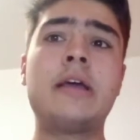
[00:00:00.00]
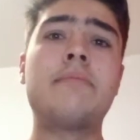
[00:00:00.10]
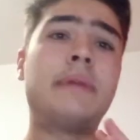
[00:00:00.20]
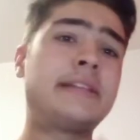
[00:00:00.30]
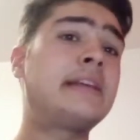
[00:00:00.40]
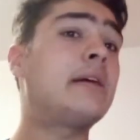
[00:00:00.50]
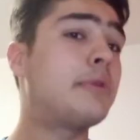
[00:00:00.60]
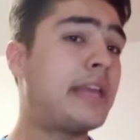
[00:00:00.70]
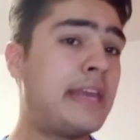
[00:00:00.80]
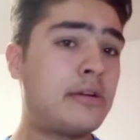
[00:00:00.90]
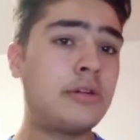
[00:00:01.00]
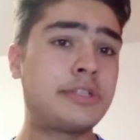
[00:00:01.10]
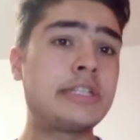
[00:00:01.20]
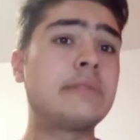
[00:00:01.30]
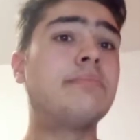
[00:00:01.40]
maintain our
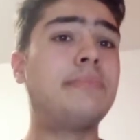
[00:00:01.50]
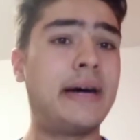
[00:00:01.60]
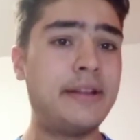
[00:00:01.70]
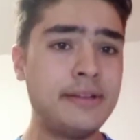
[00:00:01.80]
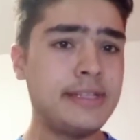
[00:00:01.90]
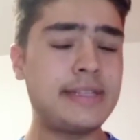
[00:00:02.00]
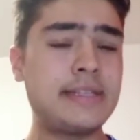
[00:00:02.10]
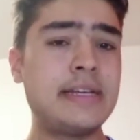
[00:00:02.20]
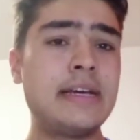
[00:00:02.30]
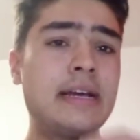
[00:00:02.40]
ecosystem balanced,